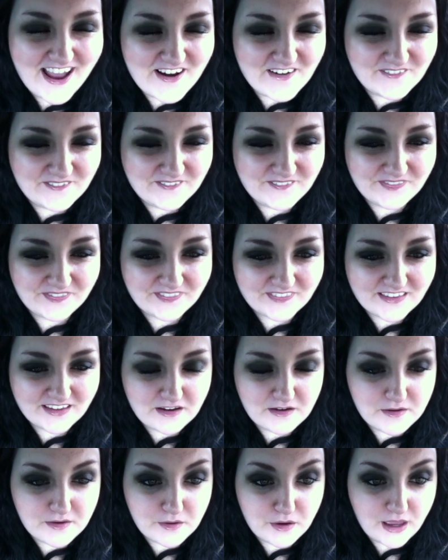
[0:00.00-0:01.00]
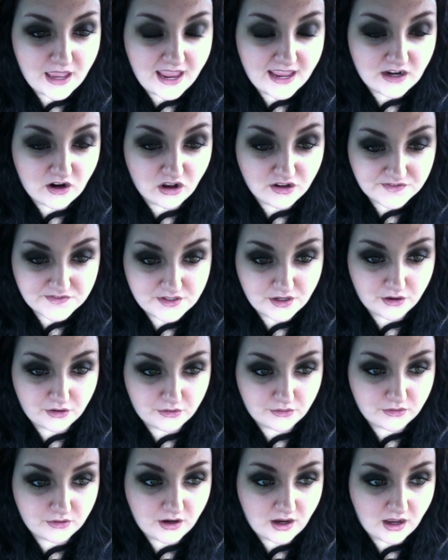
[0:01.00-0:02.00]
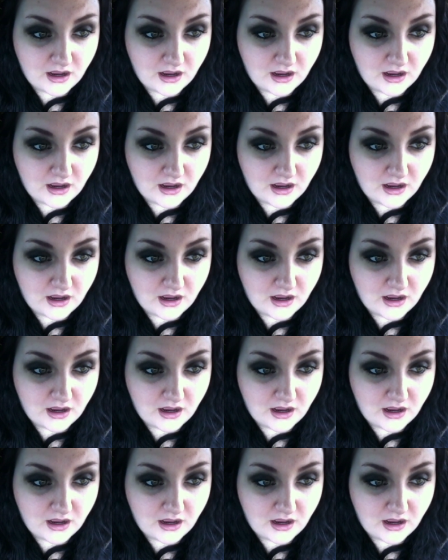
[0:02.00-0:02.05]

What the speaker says: And also,